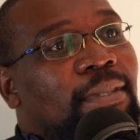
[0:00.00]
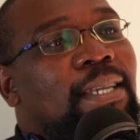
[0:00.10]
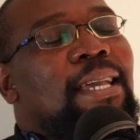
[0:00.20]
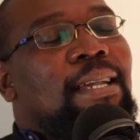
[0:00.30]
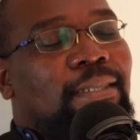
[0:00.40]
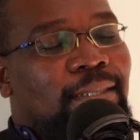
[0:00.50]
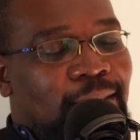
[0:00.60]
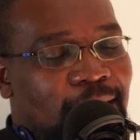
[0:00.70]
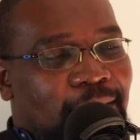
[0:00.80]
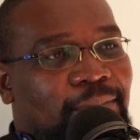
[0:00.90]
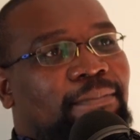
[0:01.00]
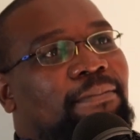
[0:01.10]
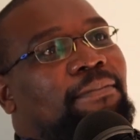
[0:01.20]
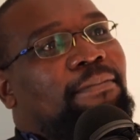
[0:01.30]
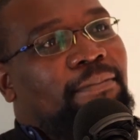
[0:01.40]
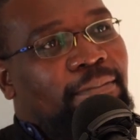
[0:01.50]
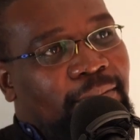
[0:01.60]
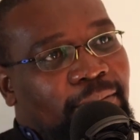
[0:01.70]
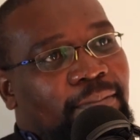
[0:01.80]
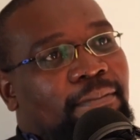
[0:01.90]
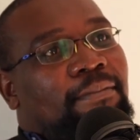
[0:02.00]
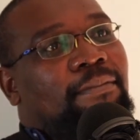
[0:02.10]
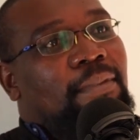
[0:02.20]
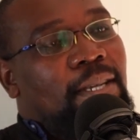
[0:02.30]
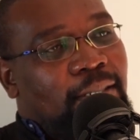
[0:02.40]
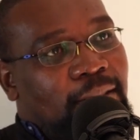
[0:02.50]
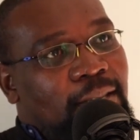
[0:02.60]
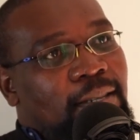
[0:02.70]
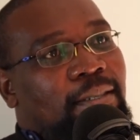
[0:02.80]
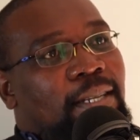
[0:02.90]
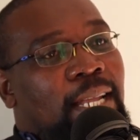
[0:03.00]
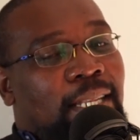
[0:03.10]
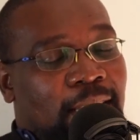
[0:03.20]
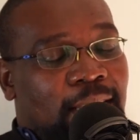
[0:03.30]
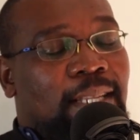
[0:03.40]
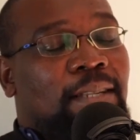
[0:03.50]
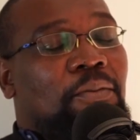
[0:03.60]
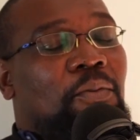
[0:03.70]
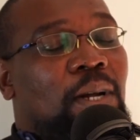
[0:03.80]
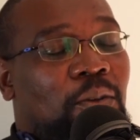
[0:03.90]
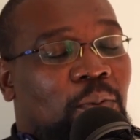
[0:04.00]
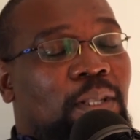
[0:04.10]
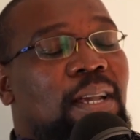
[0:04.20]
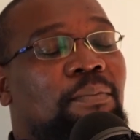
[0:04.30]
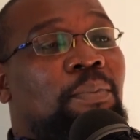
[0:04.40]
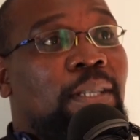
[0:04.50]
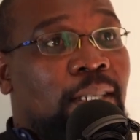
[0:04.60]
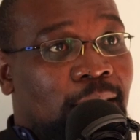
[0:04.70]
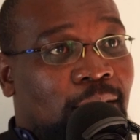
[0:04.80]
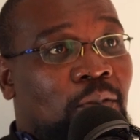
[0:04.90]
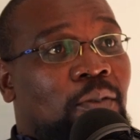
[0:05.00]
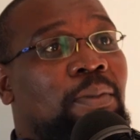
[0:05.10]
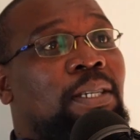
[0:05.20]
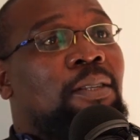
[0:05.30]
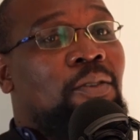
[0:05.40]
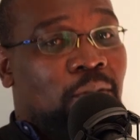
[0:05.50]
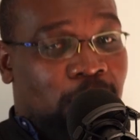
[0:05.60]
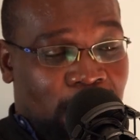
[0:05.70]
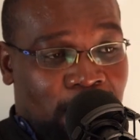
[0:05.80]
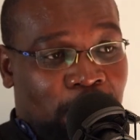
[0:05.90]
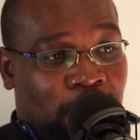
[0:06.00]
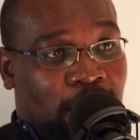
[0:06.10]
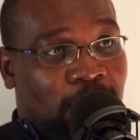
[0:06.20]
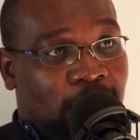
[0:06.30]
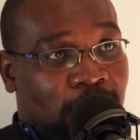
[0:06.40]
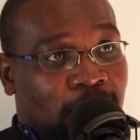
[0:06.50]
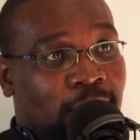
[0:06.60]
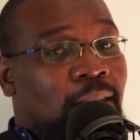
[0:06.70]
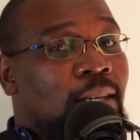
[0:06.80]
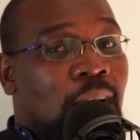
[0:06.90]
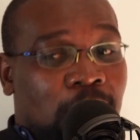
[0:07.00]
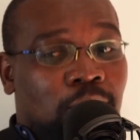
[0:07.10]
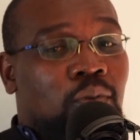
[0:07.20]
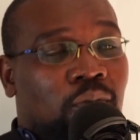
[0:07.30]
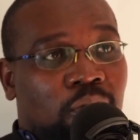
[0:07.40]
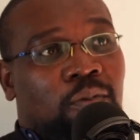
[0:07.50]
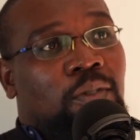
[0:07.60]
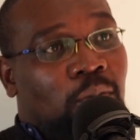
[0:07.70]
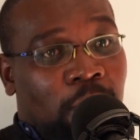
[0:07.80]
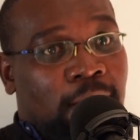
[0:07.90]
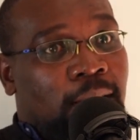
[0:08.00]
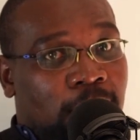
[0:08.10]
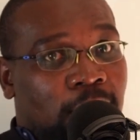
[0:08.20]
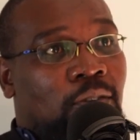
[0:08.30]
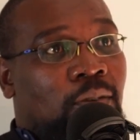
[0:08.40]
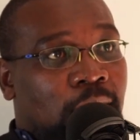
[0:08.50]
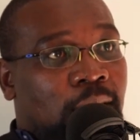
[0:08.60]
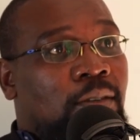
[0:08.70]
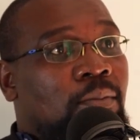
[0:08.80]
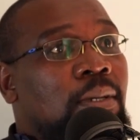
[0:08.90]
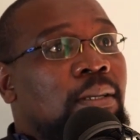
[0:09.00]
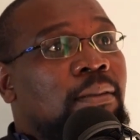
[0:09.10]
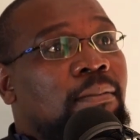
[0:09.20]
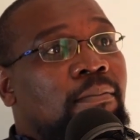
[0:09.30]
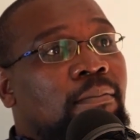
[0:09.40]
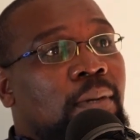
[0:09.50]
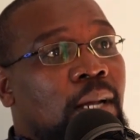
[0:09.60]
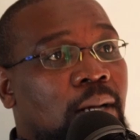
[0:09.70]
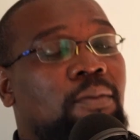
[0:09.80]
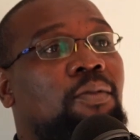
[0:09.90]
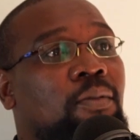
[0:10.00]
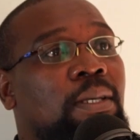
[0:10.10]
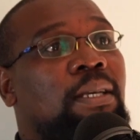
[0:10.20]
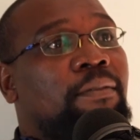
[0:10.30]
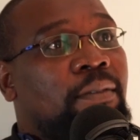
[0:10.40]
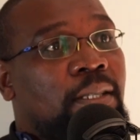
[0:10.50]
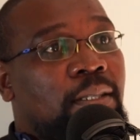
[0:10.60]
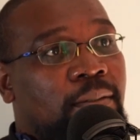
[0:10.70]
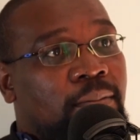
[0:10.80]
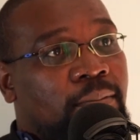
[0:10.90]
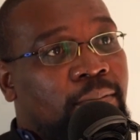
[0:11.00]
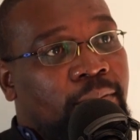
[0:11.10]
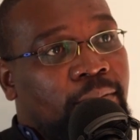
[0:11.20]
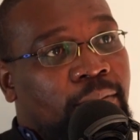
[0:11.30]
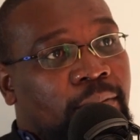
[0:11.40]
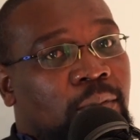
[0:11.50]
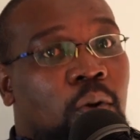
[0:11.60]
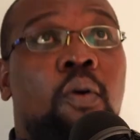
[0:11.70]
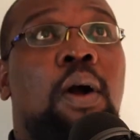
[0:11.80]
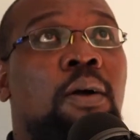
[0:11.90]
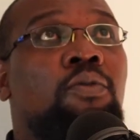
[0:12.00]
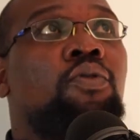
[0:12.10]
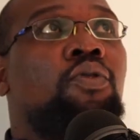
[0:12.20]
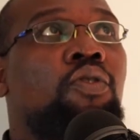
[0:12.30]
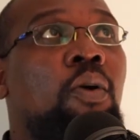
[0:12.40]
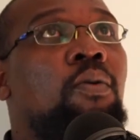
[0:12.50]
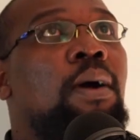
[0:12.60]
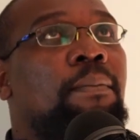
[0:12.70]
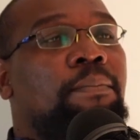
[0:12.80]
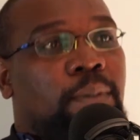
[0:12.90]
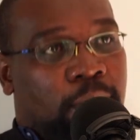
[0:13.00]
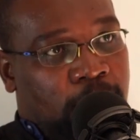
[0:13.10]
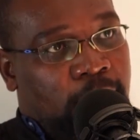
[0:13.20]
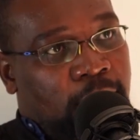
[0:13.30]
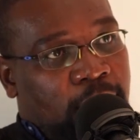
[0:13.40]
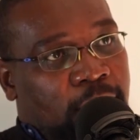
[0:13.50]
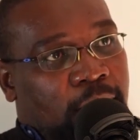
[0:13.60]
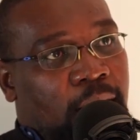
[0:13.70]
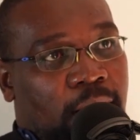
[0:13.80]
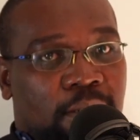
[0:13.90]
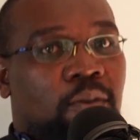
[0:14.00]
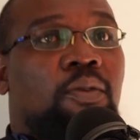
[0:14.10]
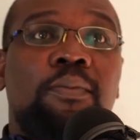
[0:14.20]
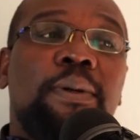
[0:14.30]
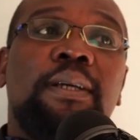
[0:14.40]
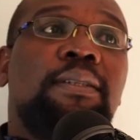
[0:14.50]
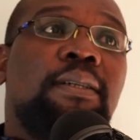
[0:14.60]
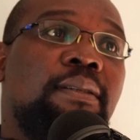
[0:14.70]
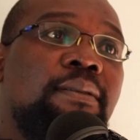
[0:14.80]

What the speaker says: Yes, sir. Yes, sir. And what will happen is you'll be in your deathbed akubuza ukuthi why didn't you teach me how to be a father or how to show up as a good person?